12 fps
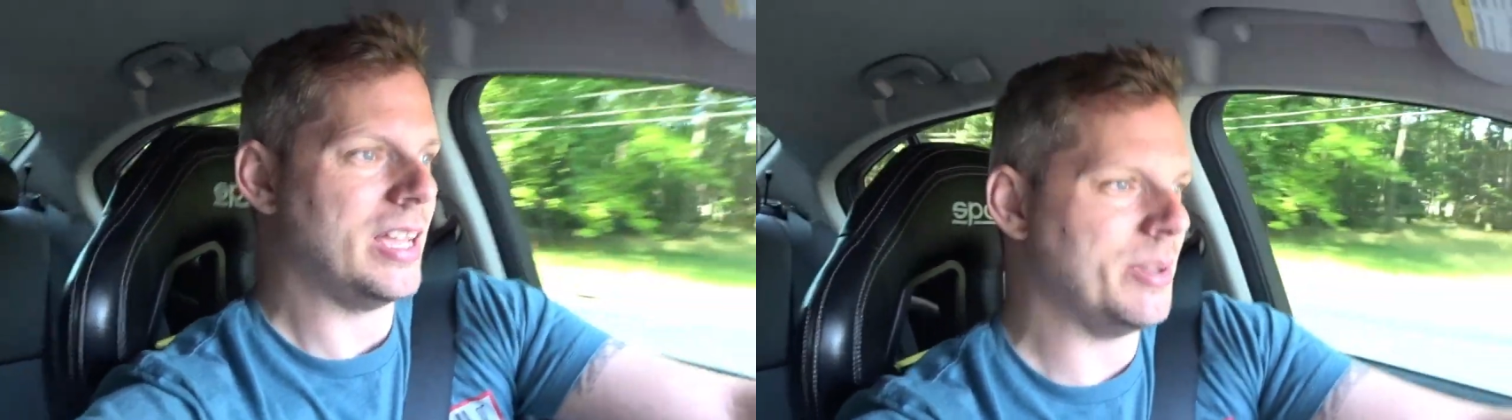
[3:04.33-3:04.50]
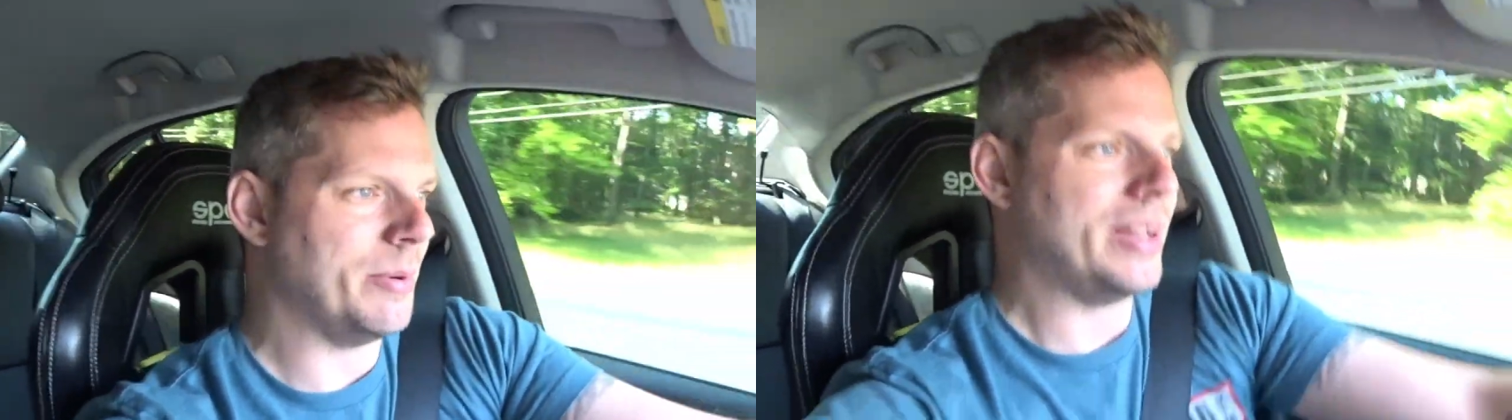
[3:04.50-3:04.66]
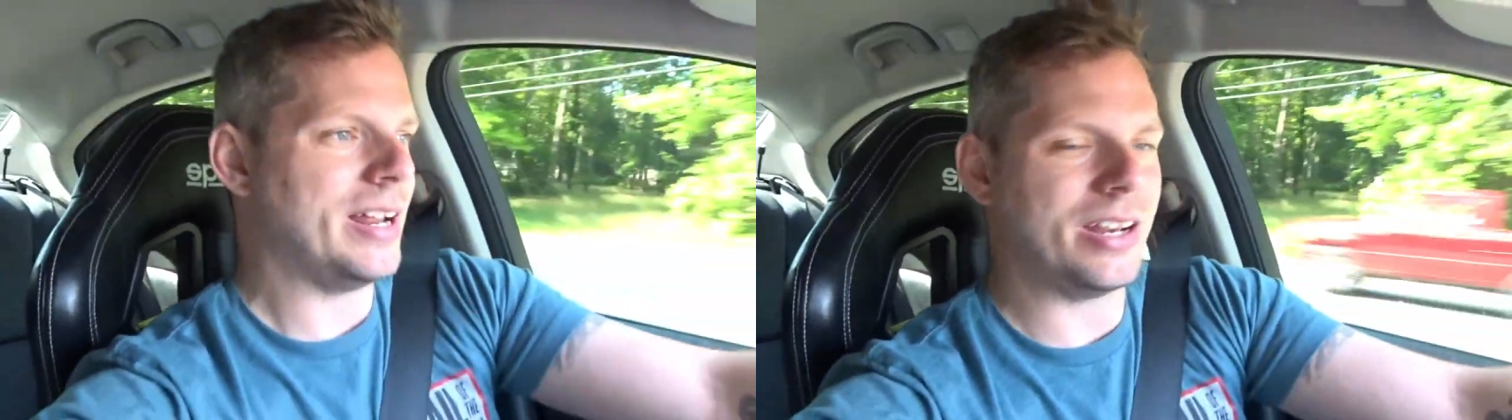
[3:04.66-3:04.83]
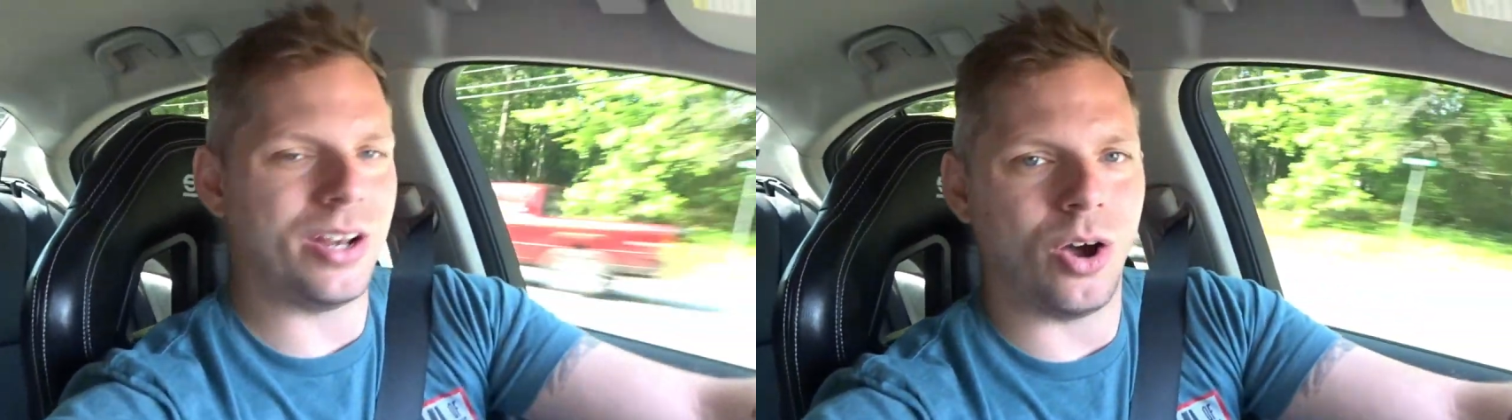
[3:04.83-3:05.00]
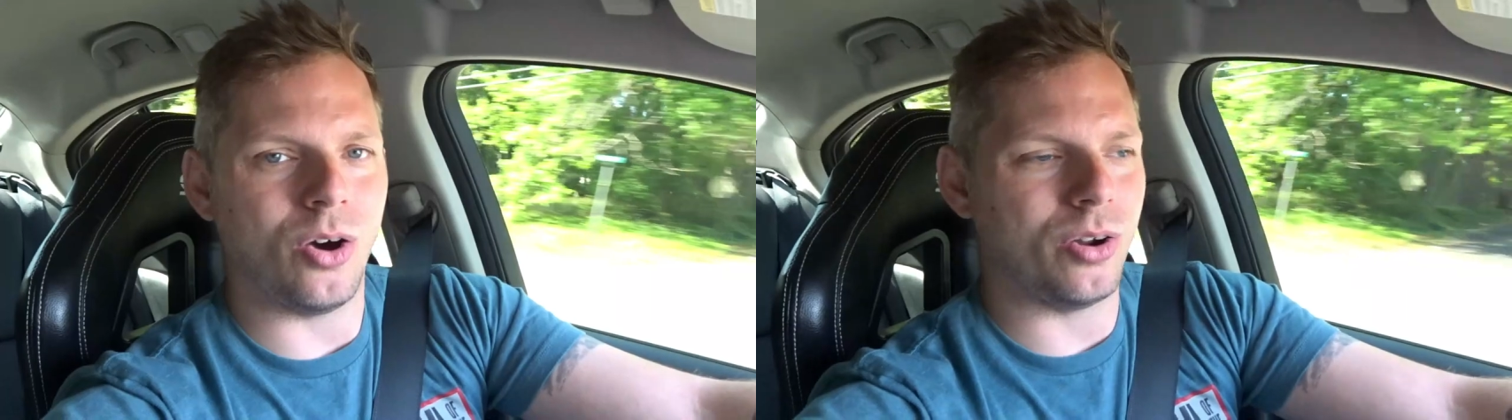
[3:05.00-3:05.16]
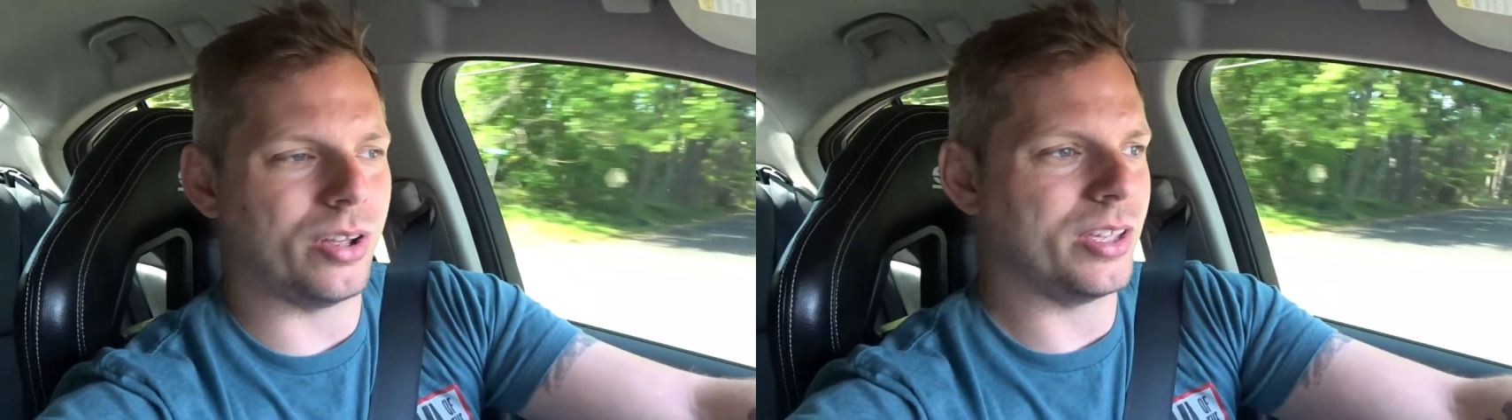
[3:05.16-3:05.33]
You might not
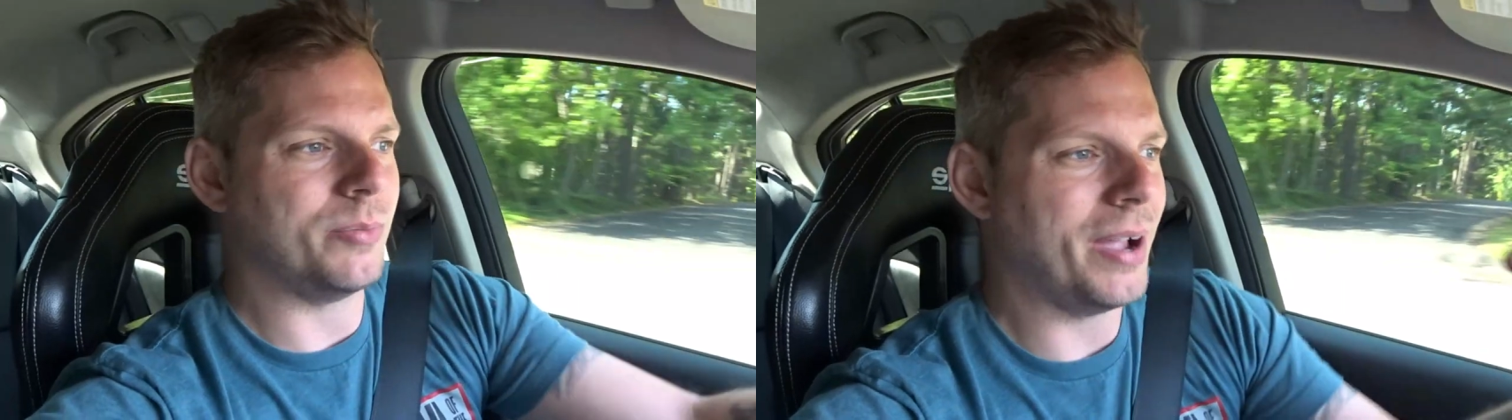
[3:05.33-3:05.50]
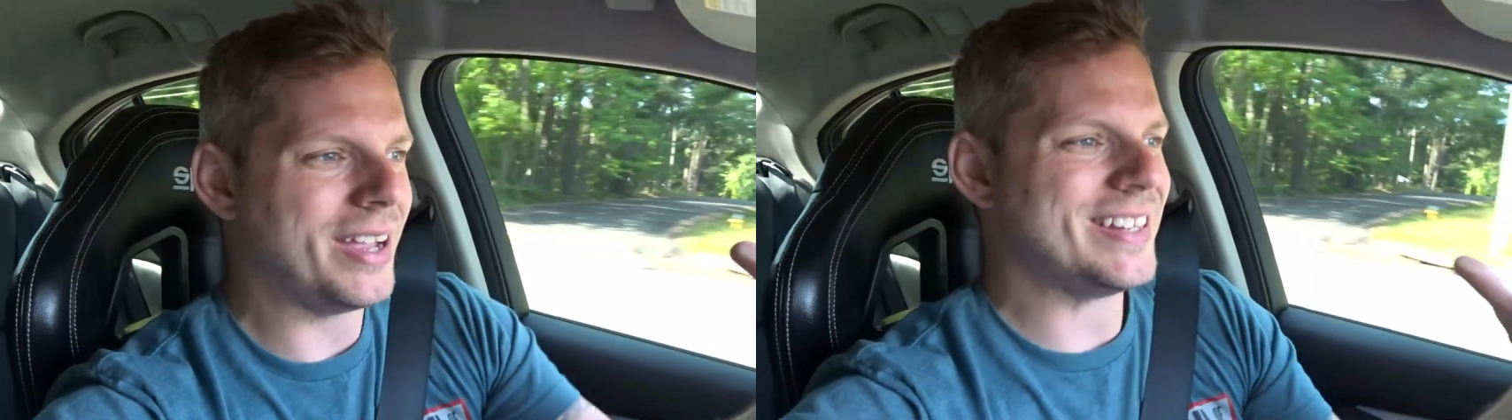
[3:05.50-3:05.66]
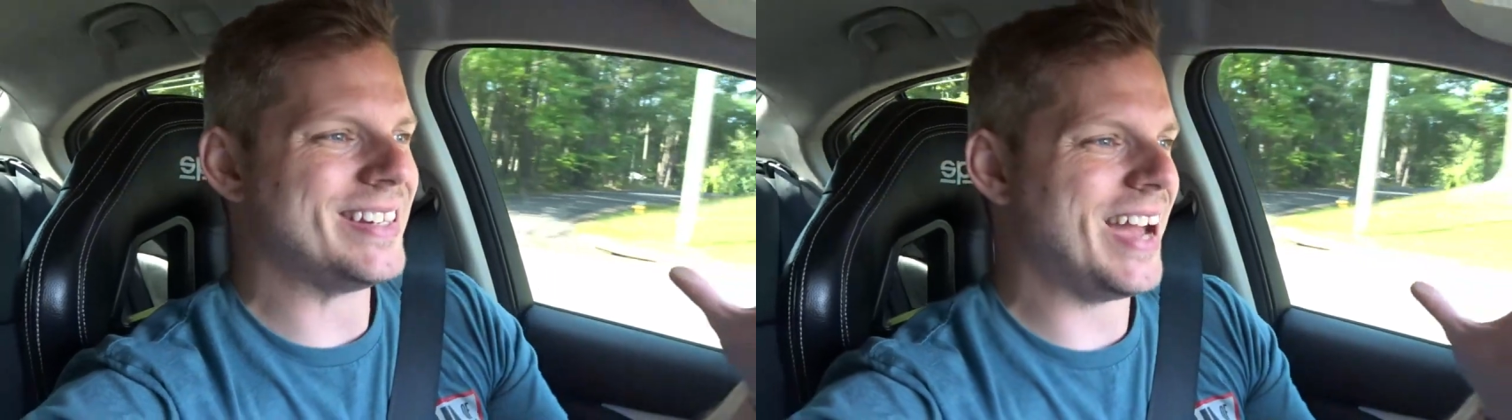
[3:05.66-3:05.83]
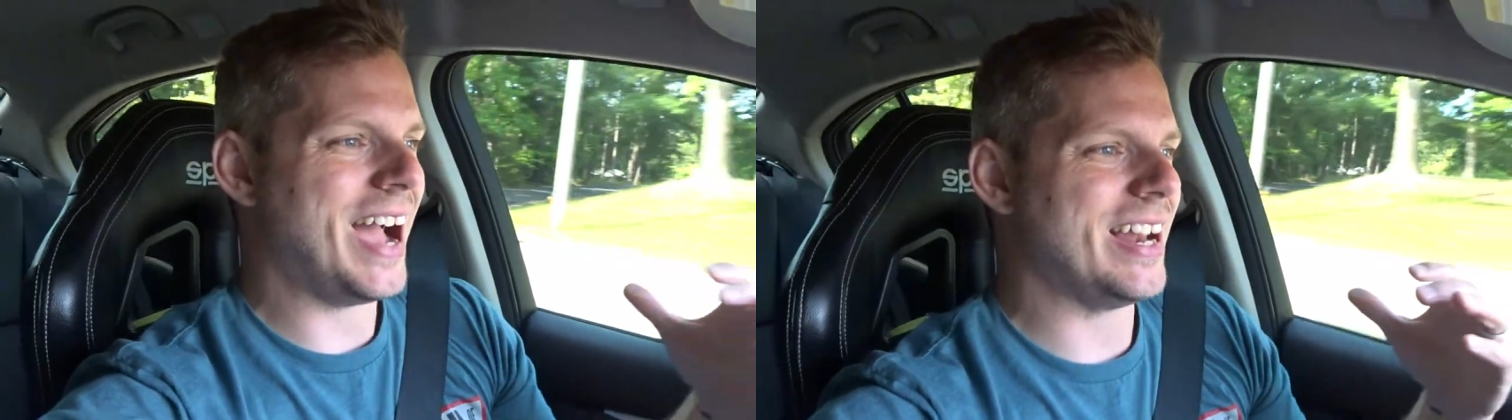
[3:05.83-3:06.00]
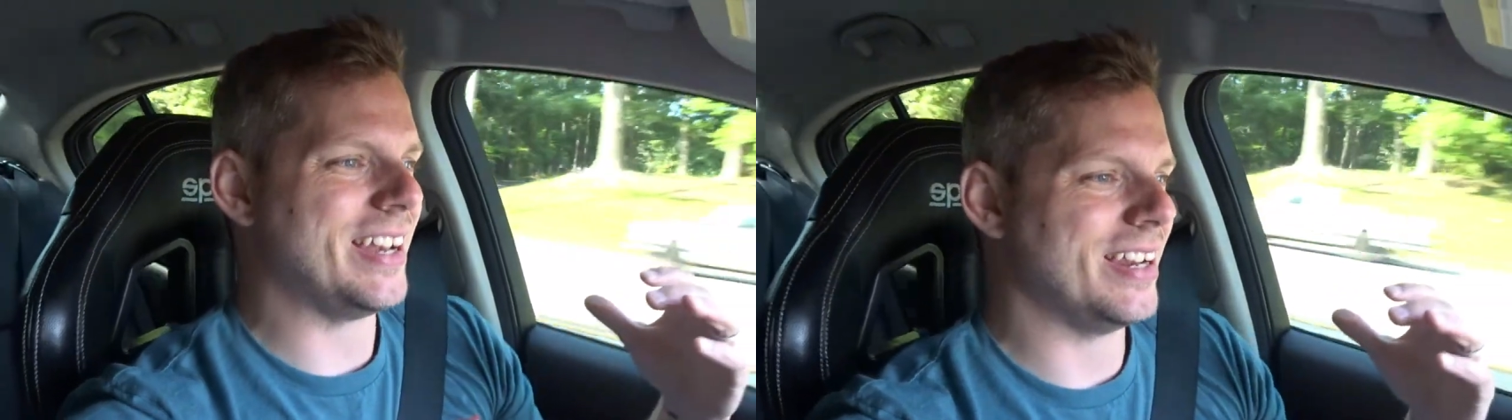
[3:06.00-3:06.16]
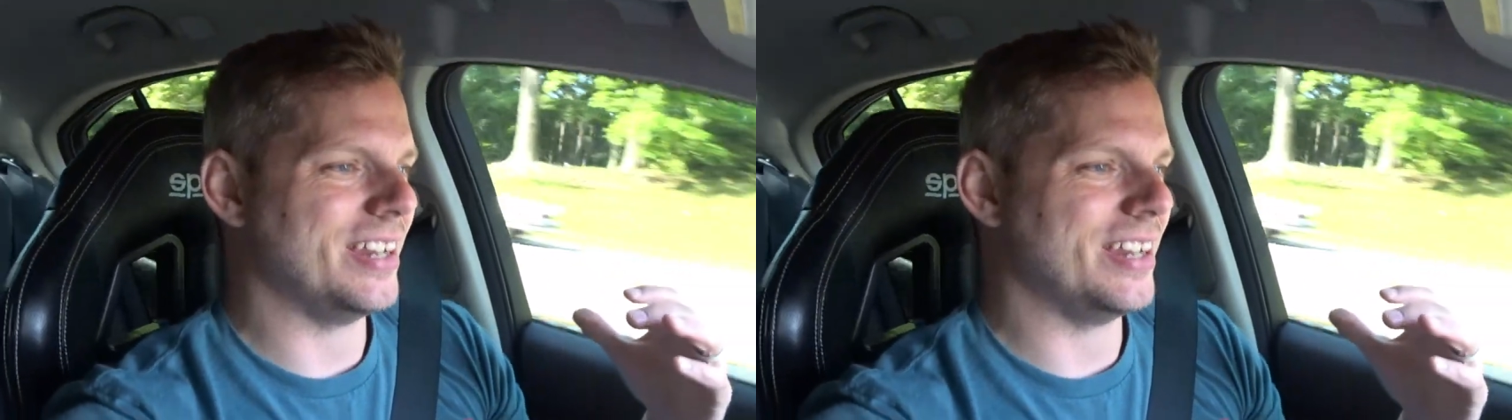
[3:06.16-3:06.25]
know, you might not